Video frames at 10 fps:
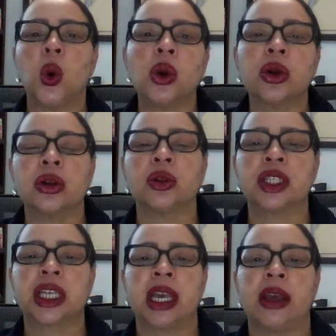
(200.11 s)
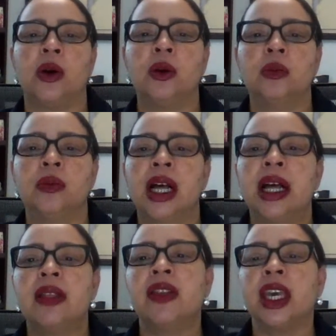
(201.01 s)
ordinal scale,
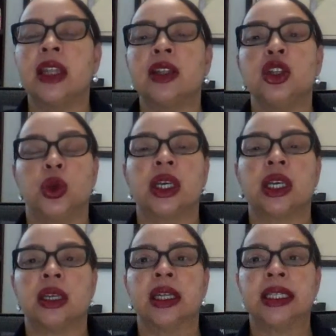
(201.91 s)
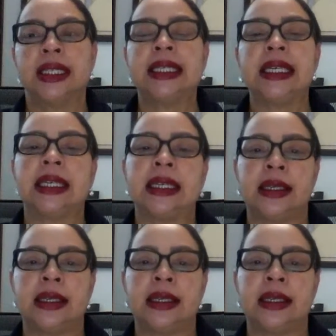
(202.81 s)
then you could see